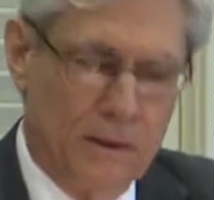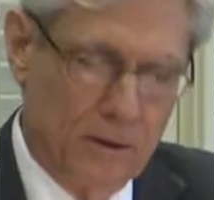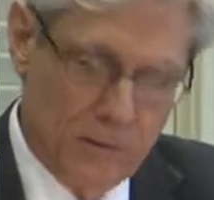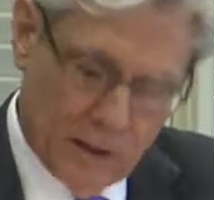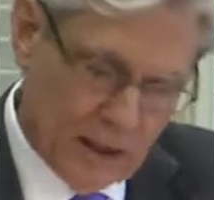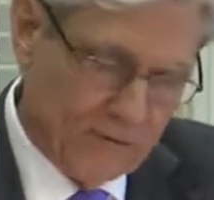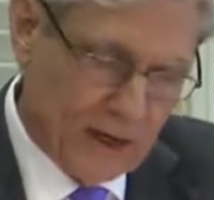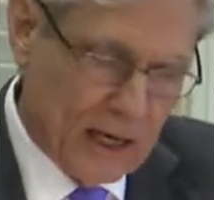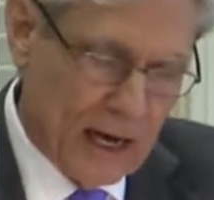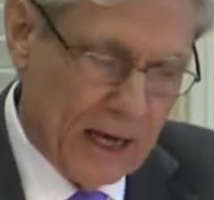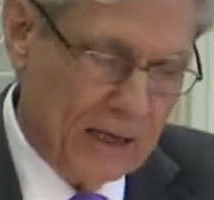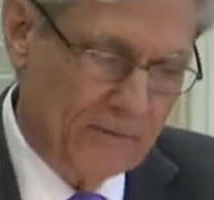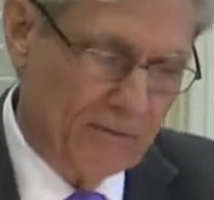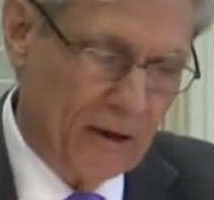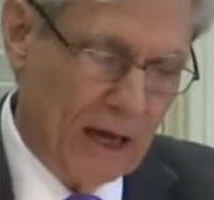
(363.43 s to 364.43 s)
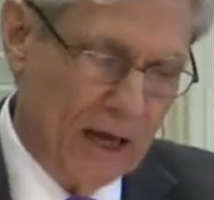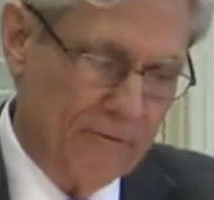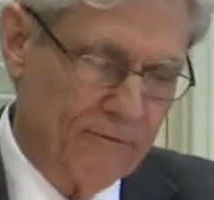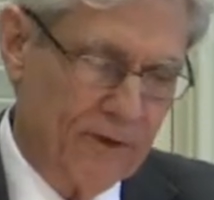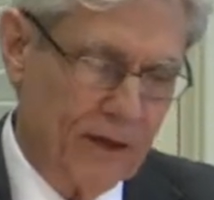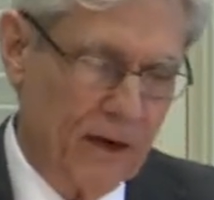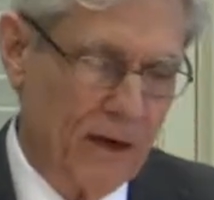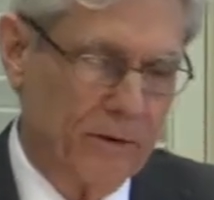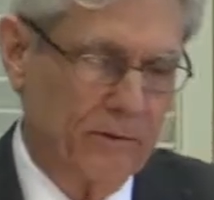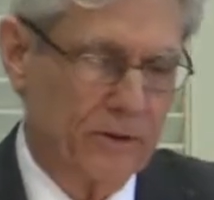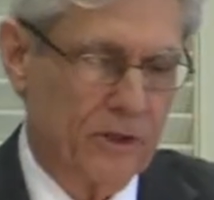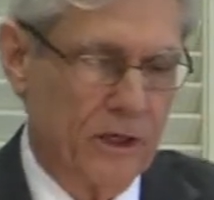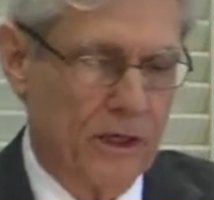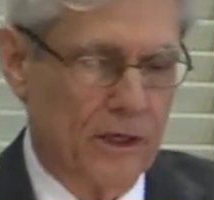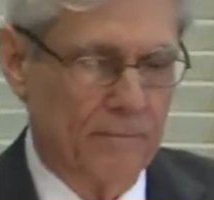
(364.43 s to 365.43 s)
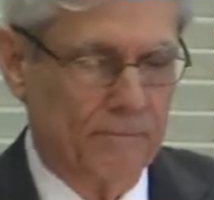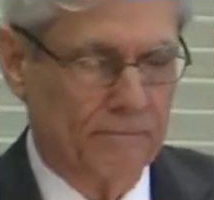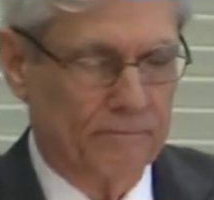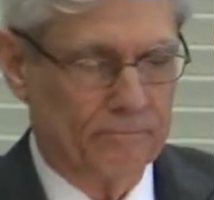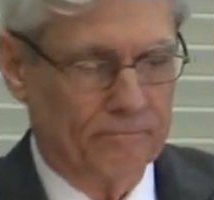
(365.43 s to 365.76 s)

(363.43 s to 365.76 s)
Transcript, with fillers: You live a kind of life that honors him.